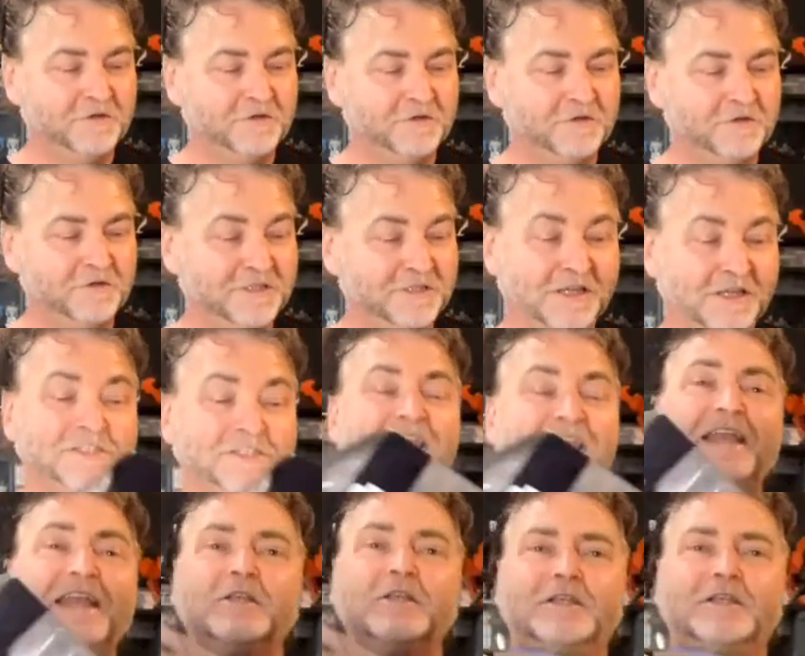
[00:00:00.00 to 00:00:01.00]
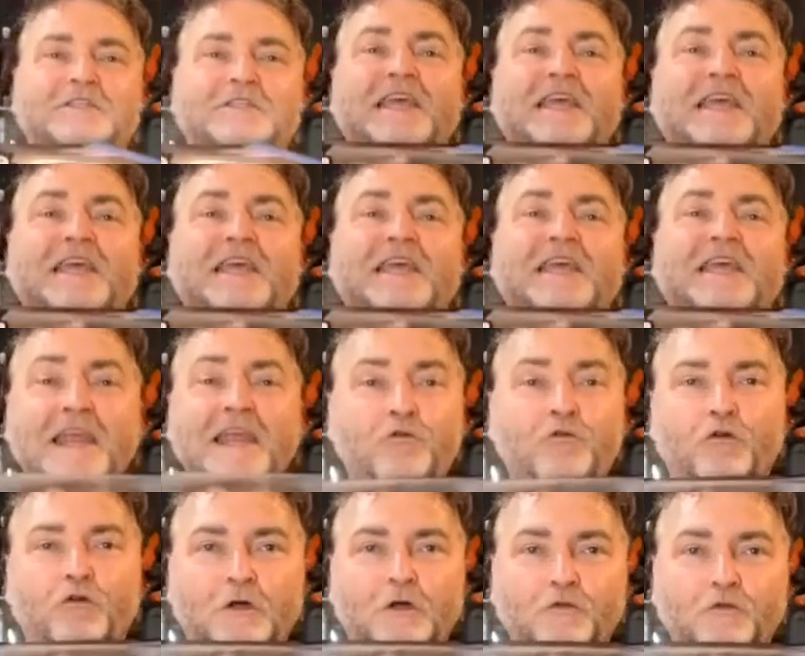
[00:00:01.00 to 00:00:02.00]
Like a
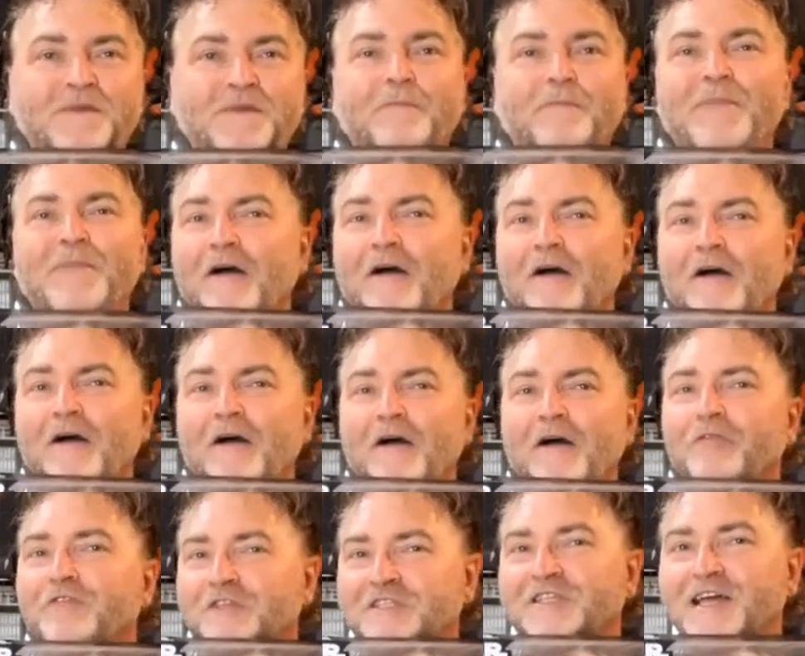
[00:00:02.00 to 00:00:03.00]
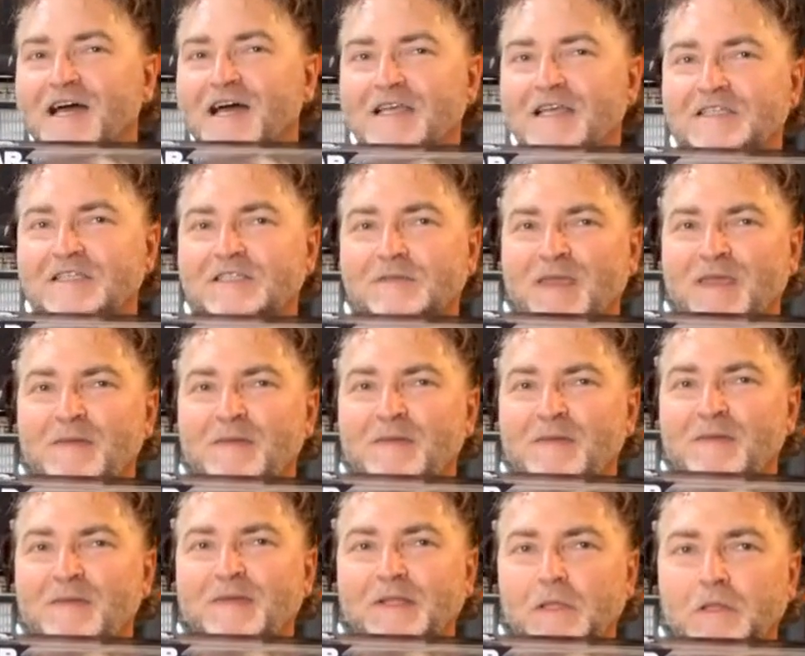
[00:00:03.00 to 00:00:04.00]
sandcrawler would be about the size, maybe a
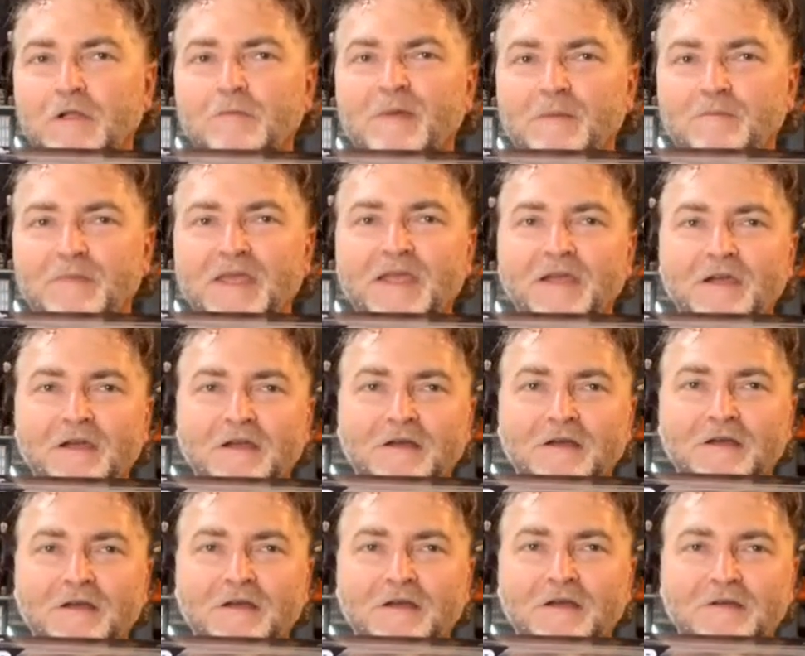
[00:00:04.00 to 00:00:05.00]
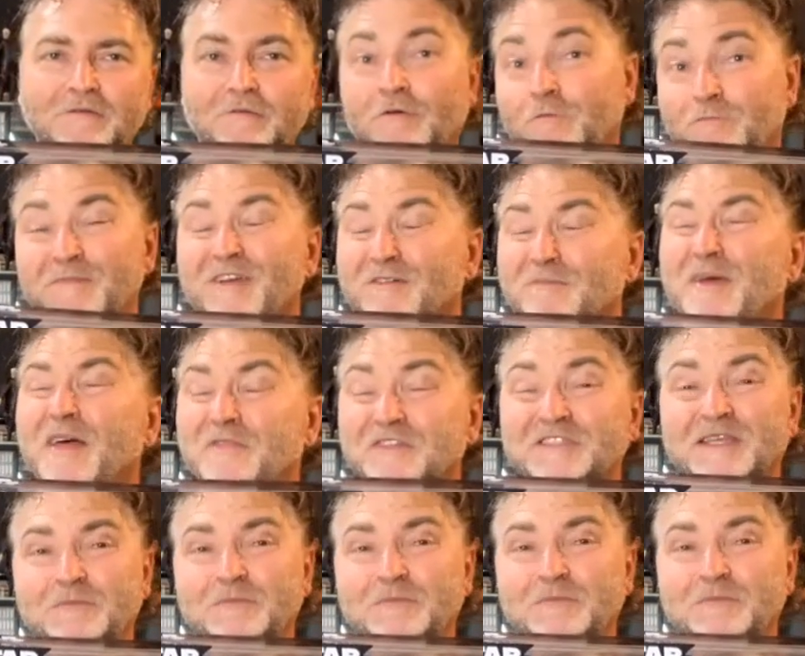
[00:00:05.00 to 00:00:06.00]
little bit bigger, or about the
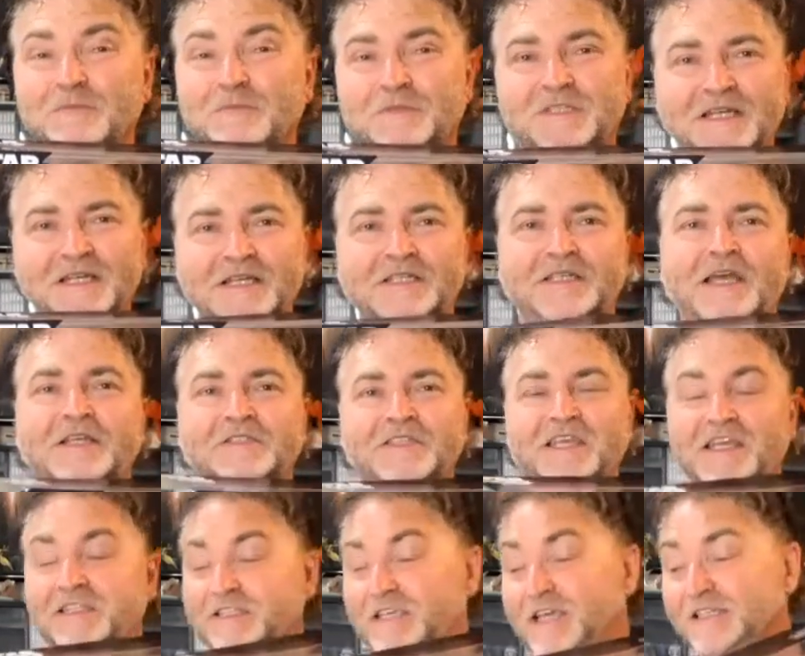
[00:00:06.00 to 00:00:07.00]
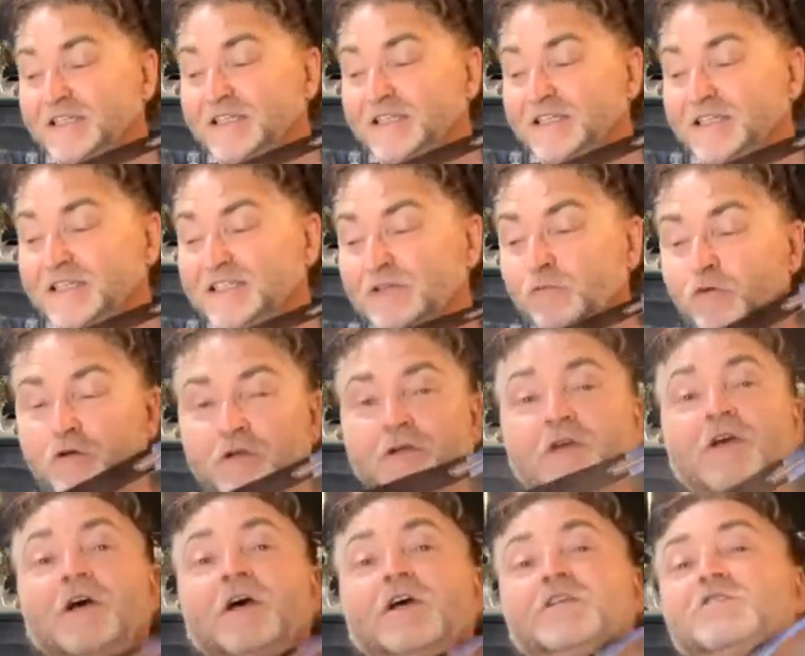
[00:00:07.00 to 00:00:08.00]
same size as the AT-AT Walker.
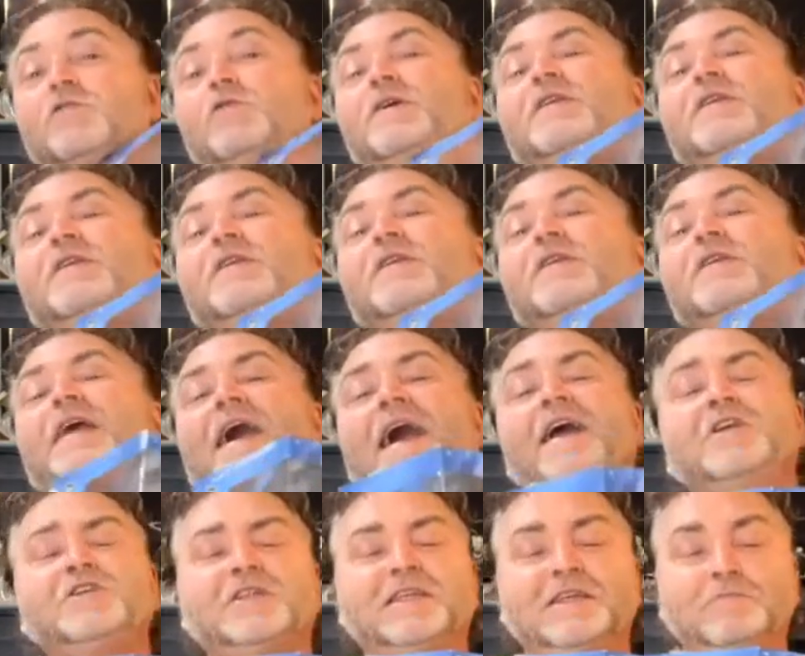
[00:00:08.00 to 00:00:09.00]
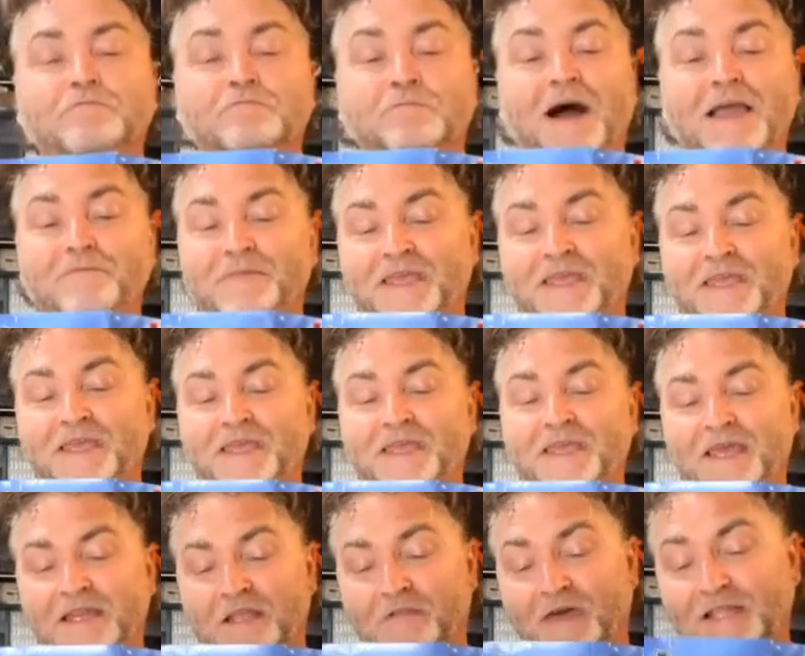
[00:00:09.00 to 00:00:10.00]
So we actually might be getting
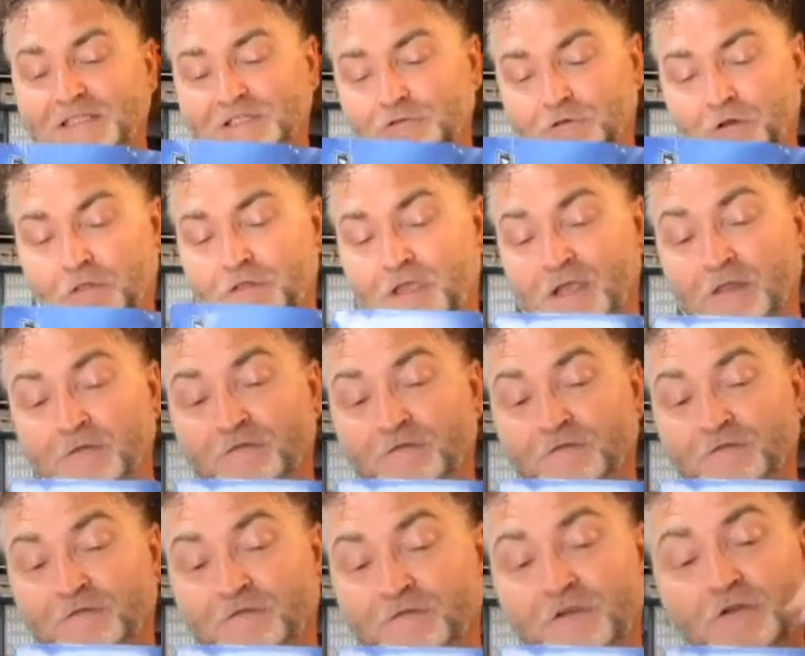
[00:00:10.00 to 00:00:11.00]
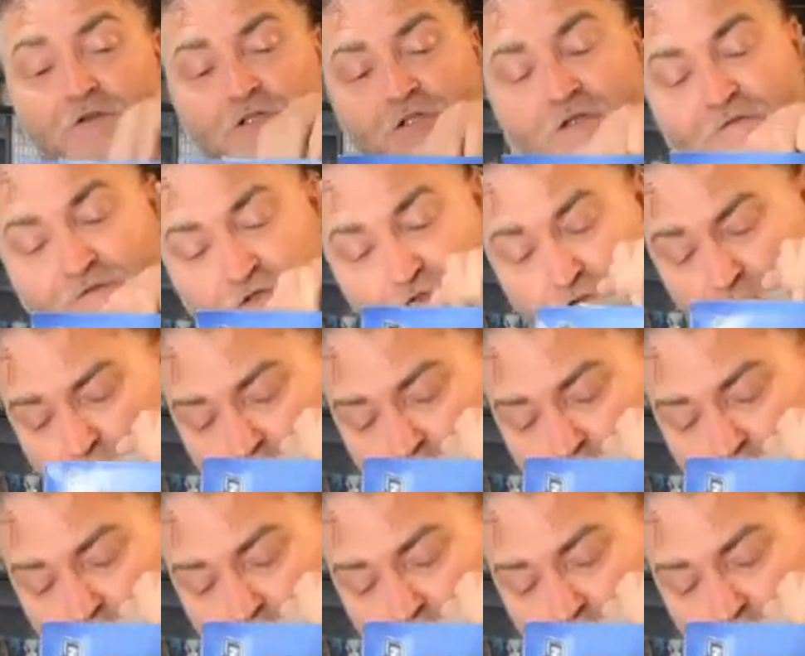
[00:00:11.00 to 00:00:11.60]
that sort of thing in the future, for sure.